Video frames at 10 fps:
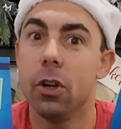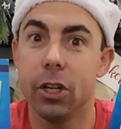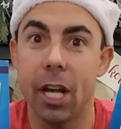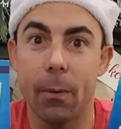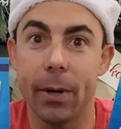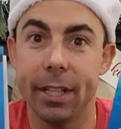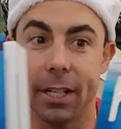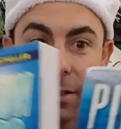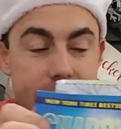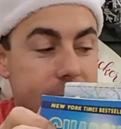You got to read
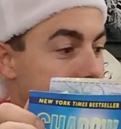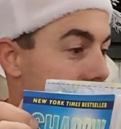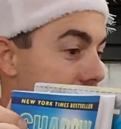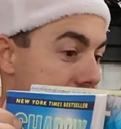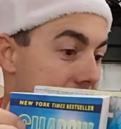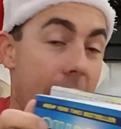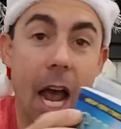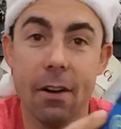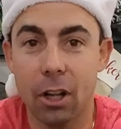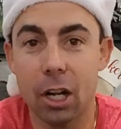these. Guys, I
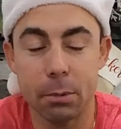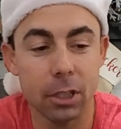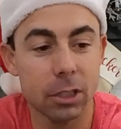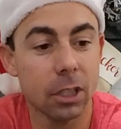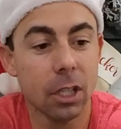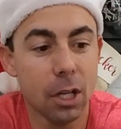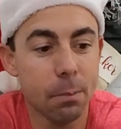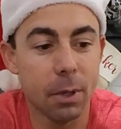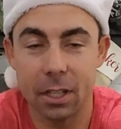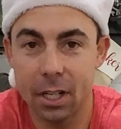have a lot of books,
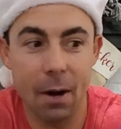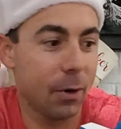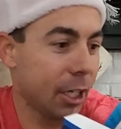but I'm